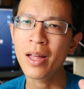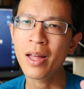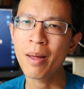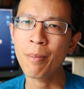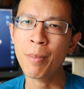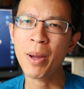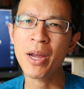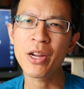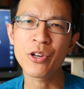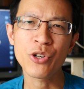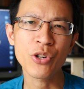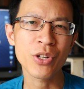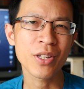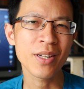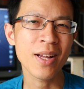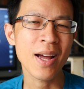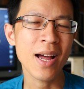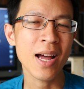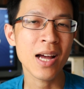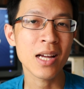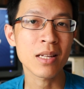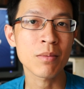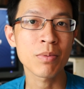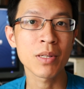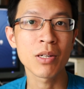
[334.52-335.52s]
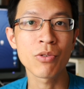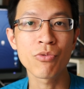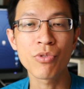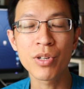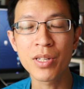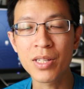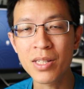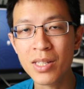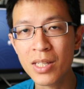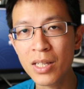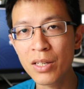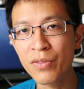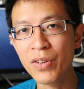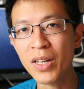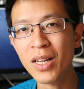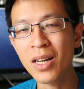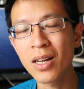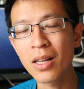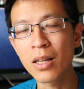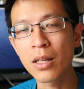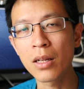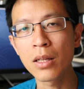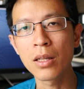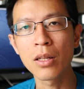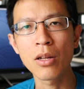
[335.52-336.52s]
Patreon has been receiving
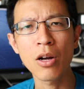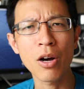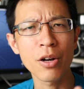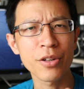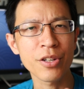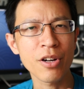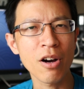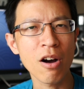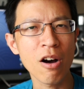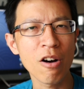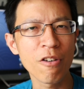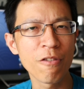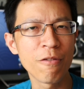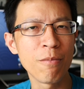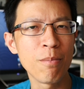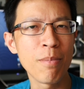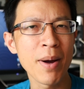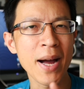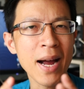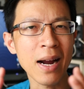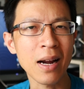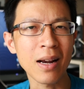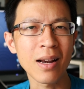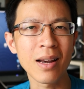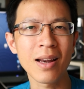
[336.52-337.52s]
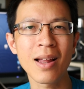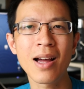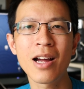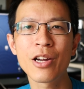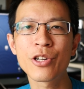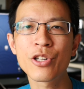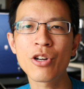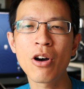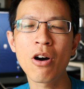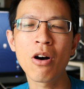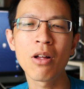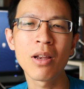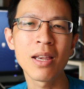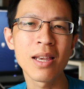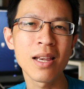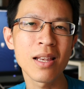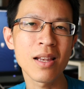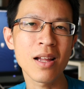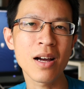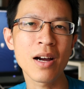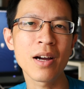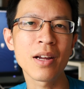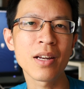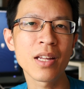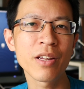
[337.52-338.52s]
a lot of backlash
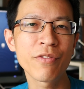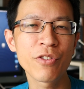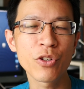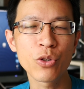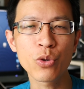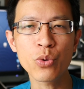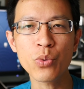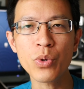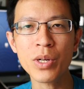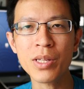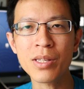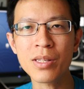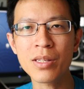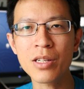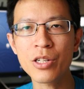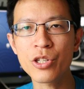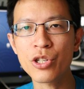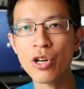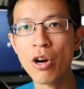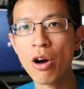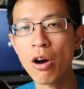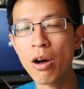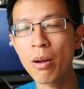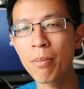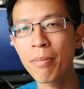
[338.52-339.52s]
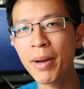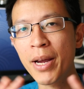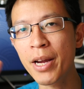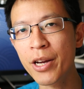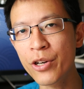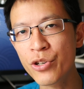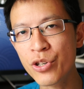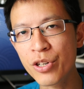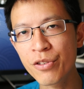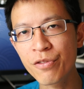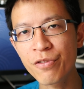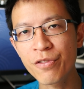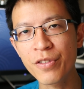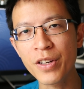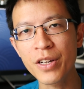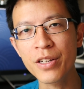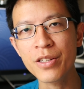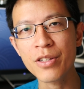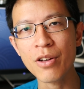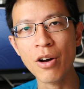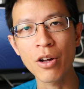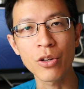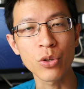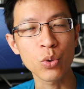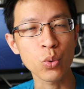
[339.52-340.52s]
online. If you do a search on Patreon
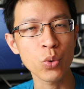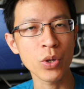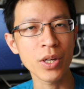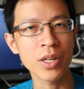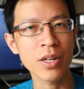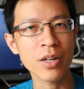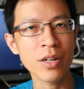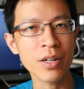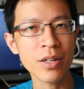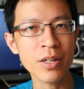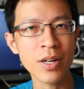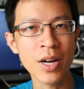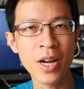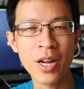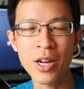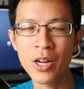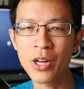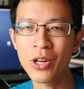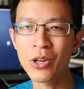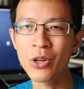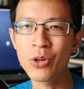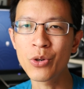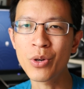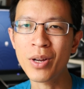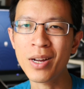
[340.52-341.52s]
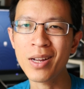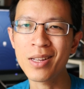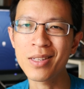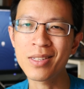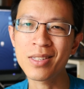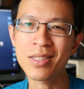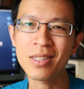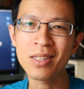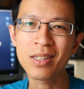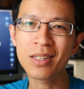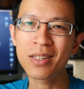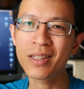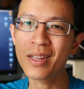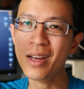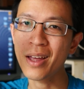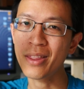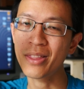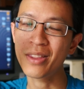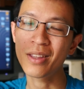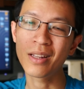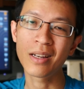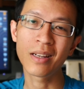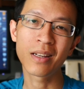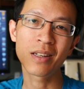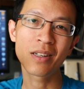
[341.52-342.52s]
fees on Twitter, you can see that
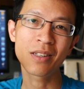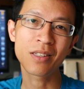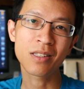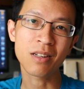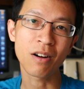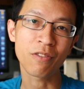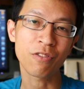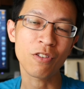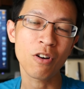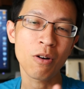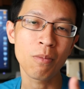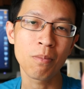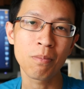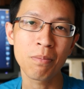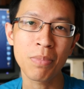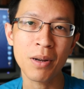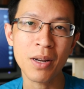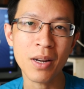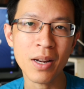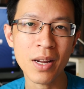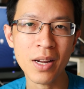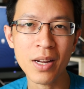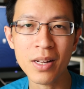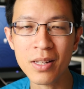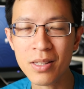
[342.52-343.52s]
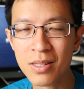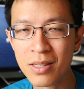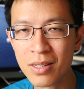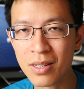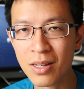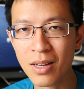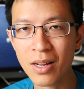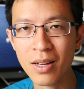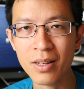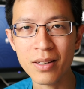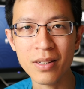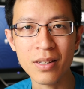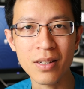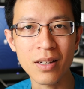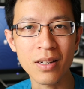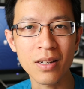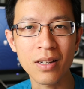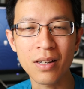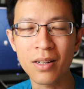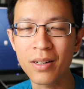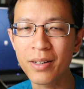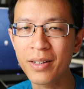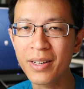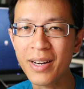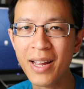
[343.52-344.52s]
the list of complaints,
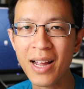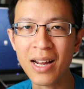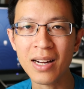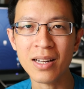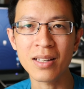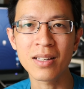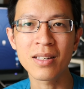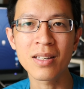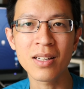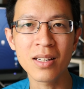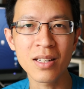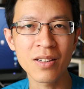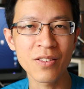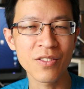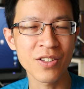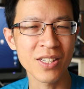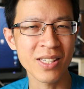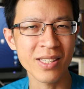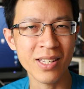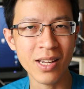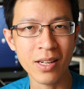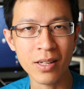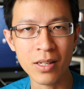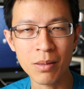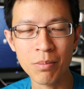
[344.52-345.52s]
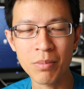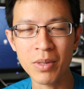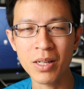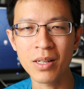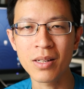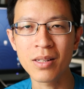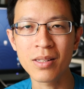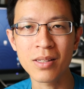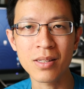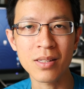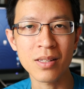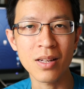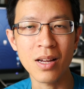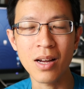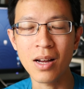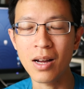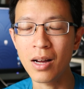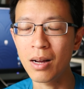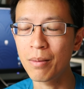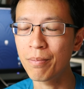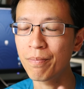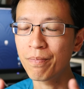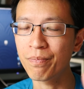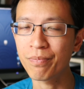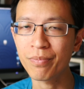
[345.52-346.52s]
the negative sentiments,
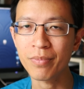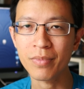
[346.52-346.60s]
the